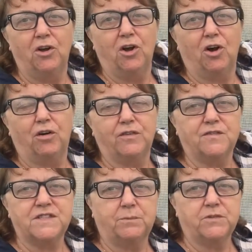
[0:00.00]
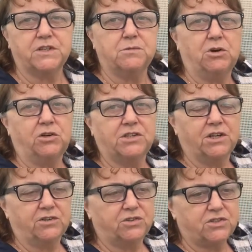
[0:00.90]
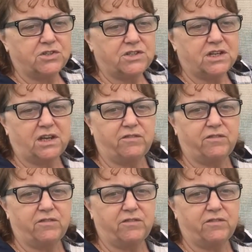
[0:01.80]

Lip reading: off of some of the tomatoes just to give